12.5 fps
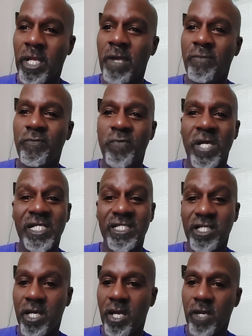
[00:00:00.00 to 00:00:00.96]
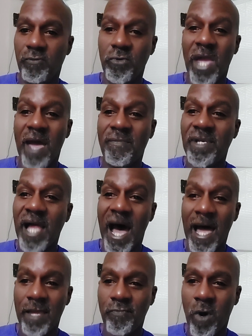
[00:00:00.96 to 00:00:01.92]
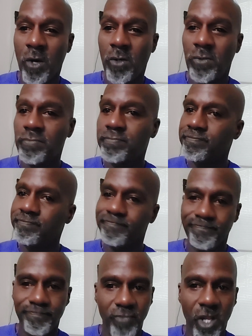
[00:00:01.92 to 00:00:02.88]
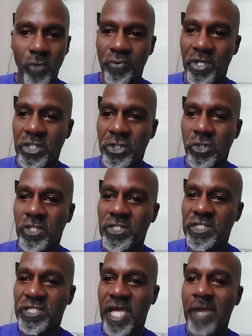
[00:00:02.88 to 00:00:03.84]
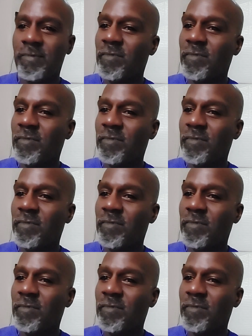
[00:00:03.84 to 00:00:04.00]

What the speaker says: If you have an iPhone, I'm pretty sure it's the same.